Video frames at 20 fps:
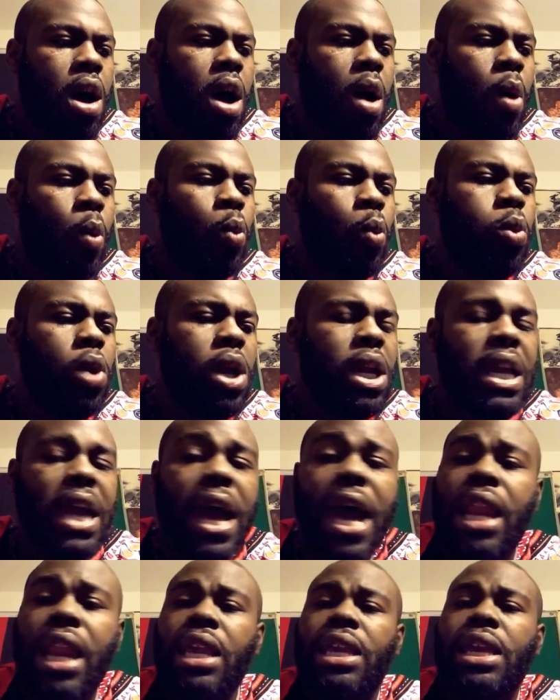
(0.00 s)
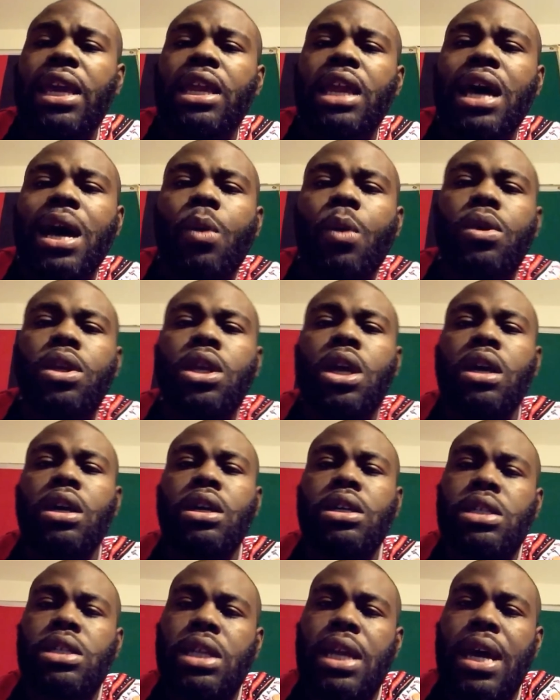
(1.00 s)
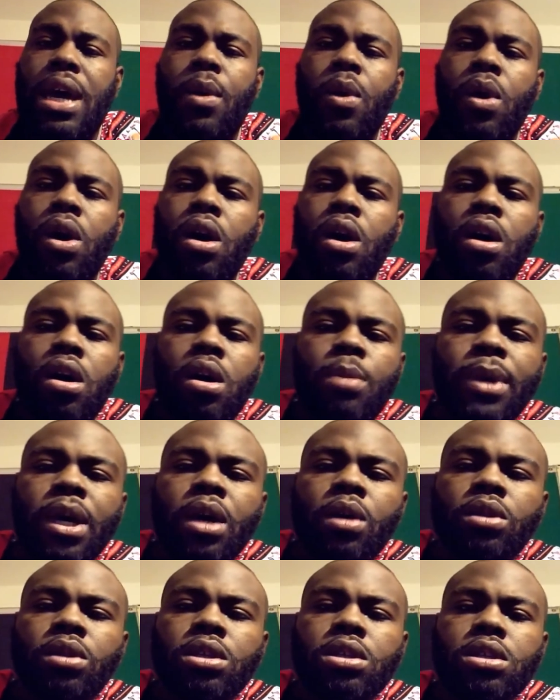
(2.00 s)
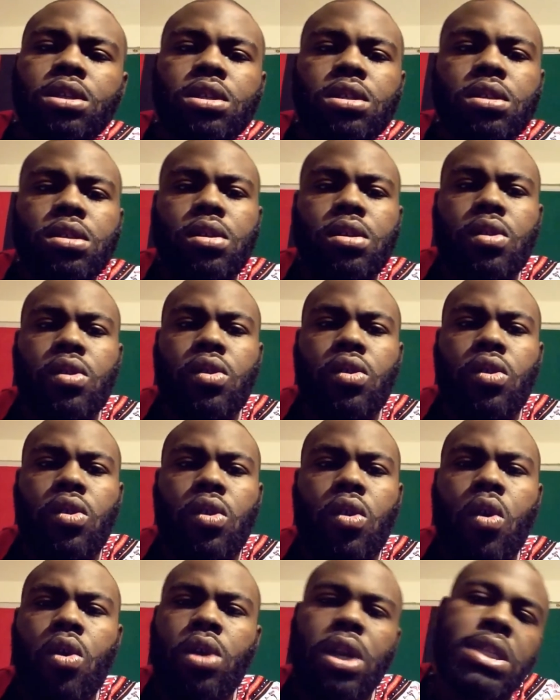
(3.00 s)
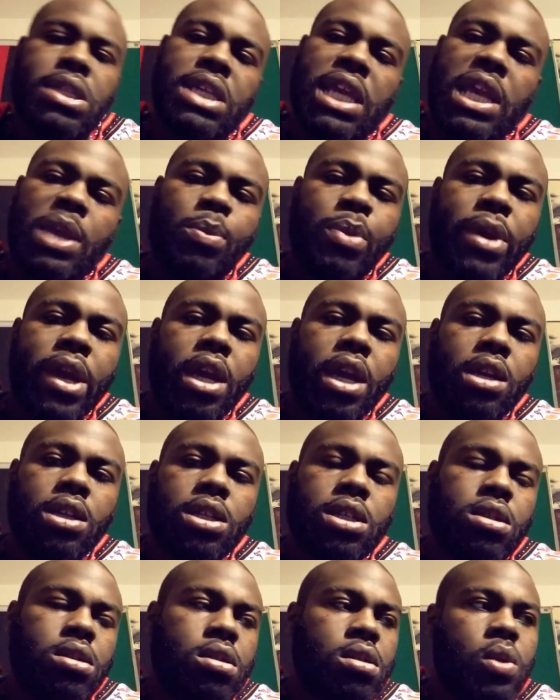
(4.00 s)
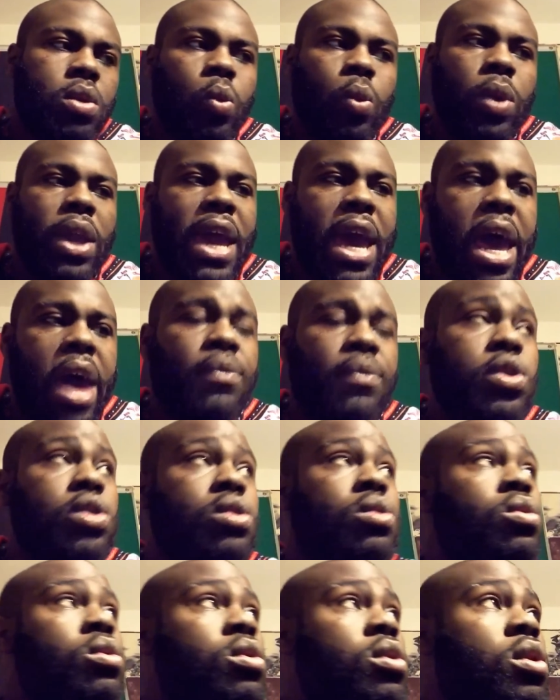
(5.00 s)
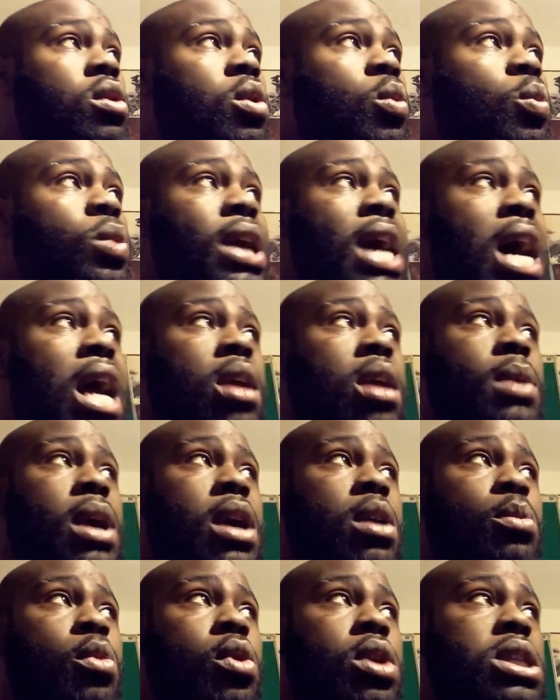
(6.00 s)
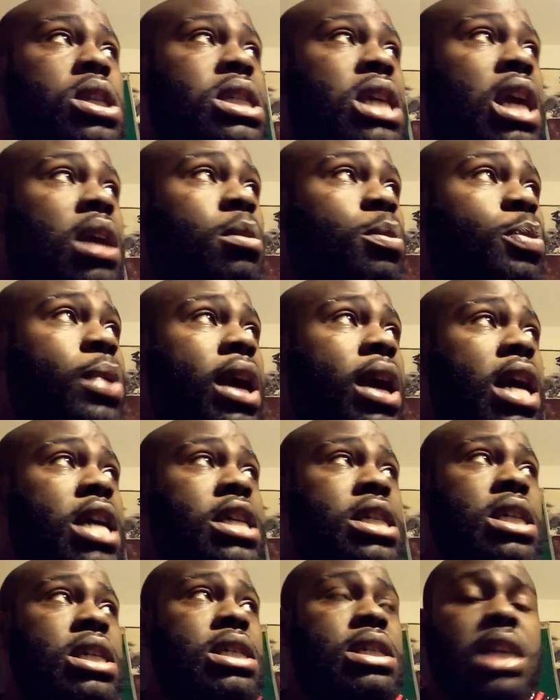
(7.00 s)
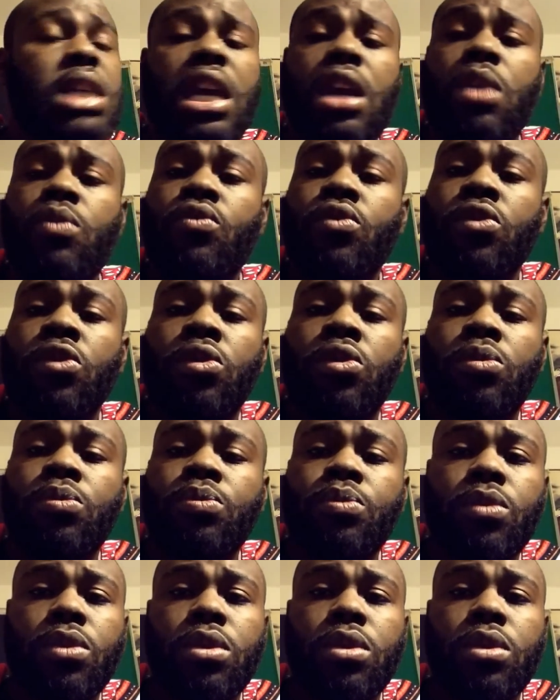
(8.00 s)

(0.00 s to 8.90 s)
We got to get our youngins and our elders on the same page. We have to. We got to get them on the same page, in the same room,